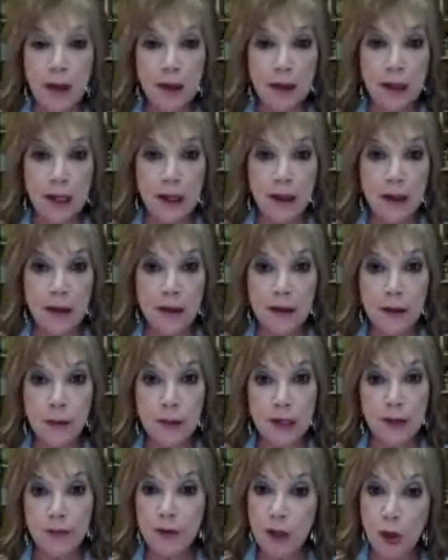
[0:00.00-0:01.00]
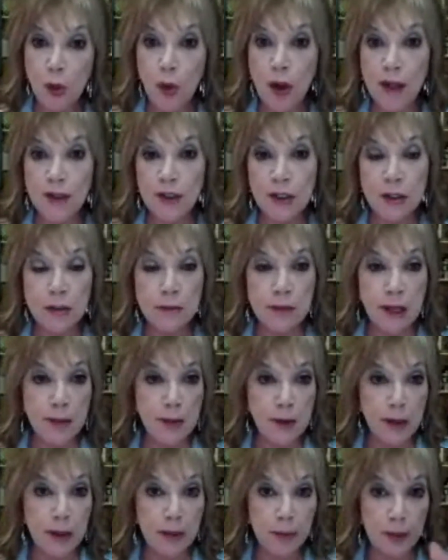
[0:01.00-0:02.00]
uh, whenever you want to, maybe we
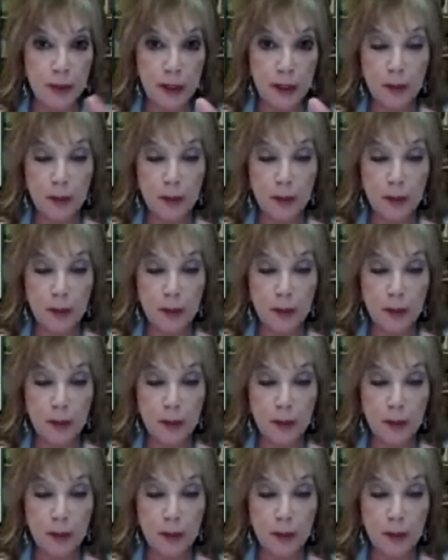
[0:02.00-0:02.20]
can put a little